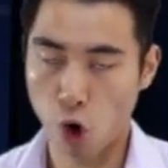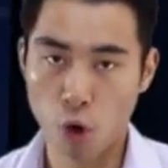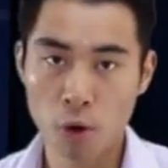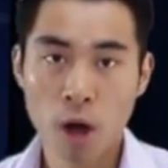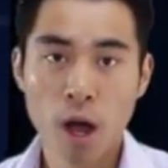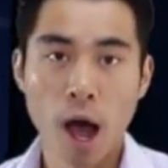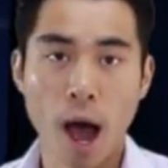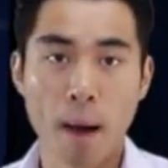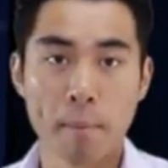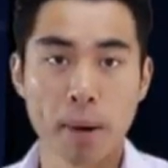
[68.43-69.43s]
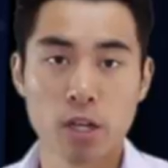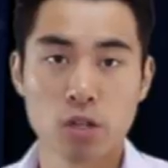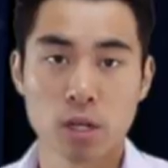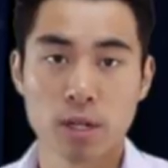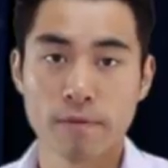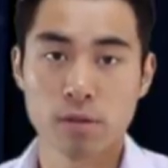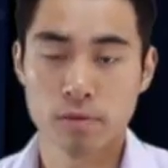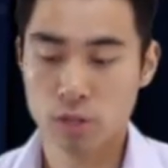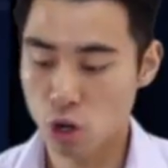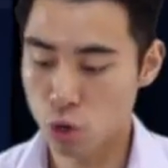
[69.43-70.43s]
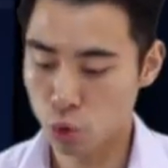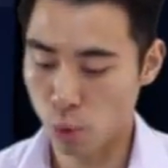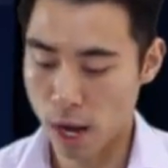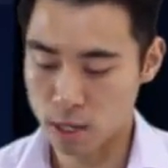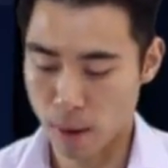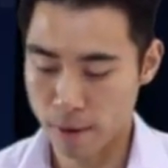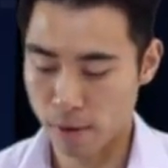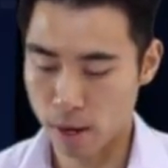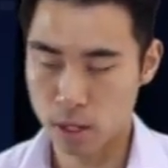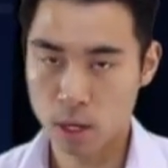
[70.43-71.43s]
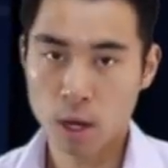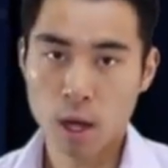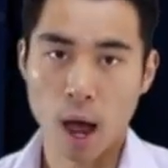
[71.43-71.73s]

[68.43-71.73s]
or by using a difference of two squares methods,